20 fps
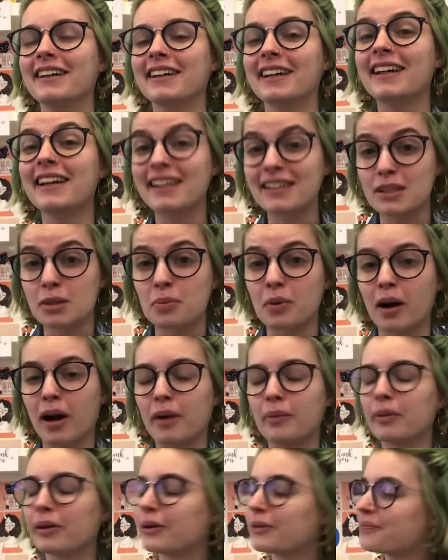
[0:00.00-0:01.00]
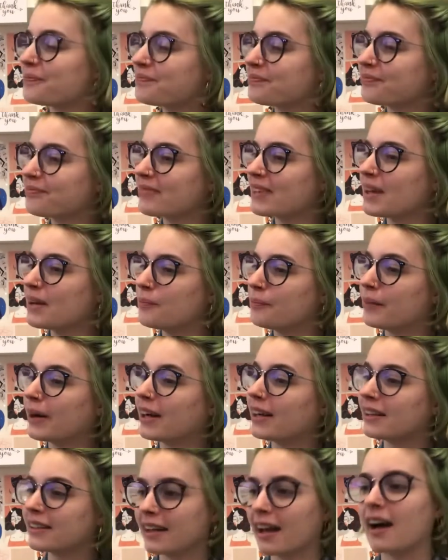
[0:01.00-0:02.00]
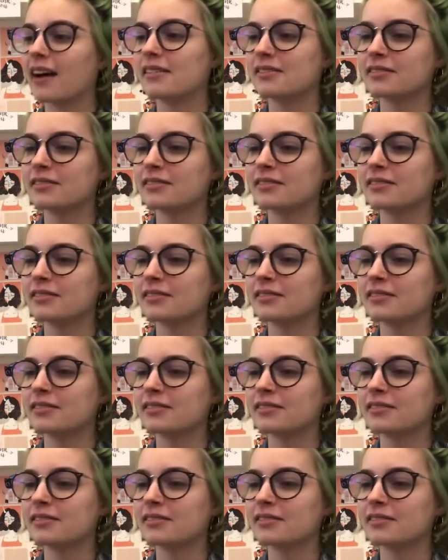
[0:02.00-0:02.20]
It's a problem, but yeah.